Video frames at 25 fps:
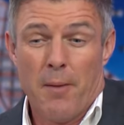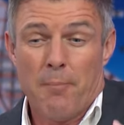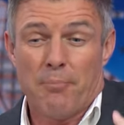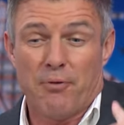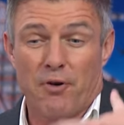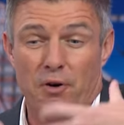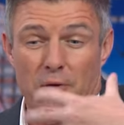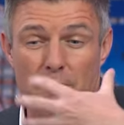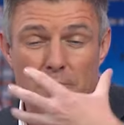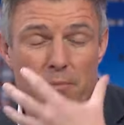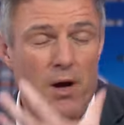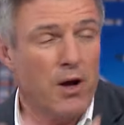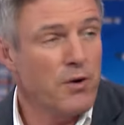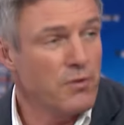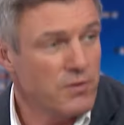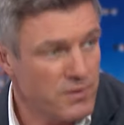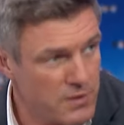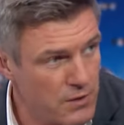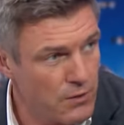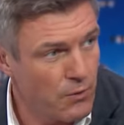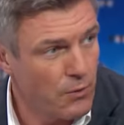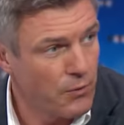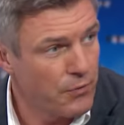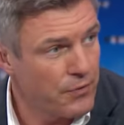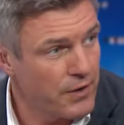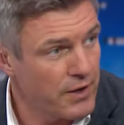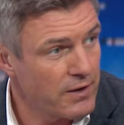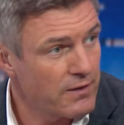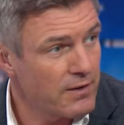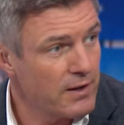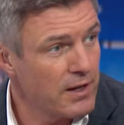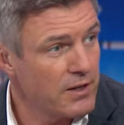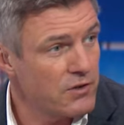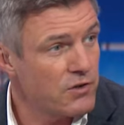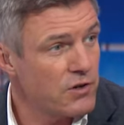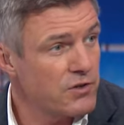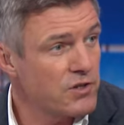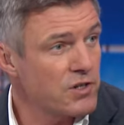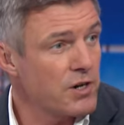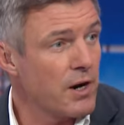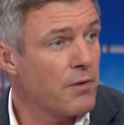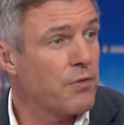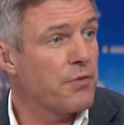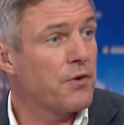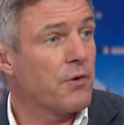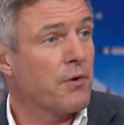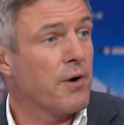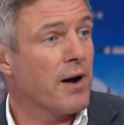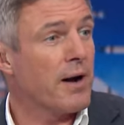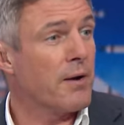promote all things literature
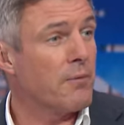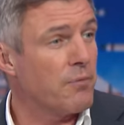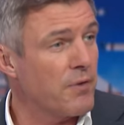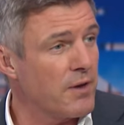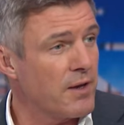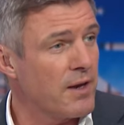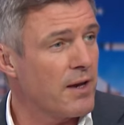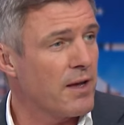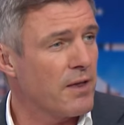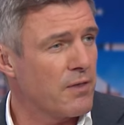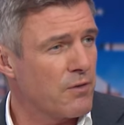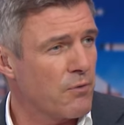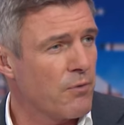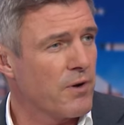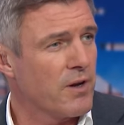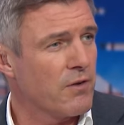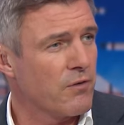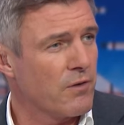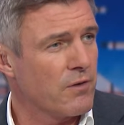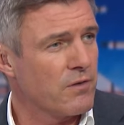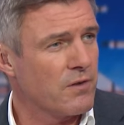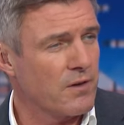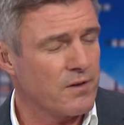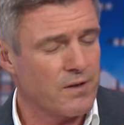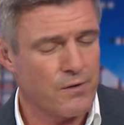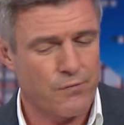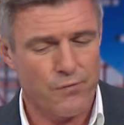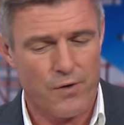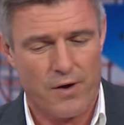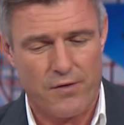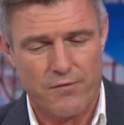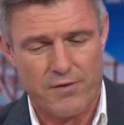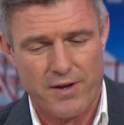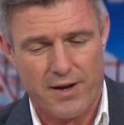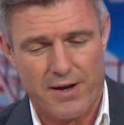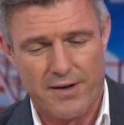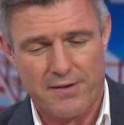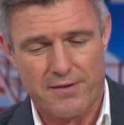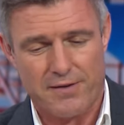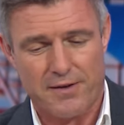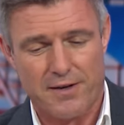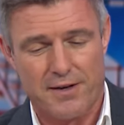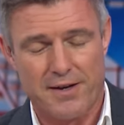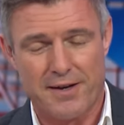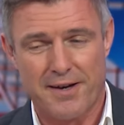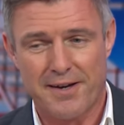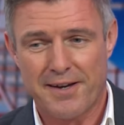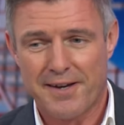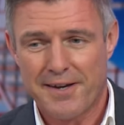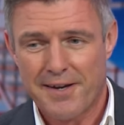throughout the year, 365 days a
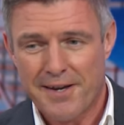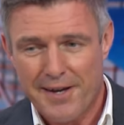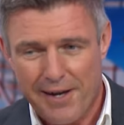year.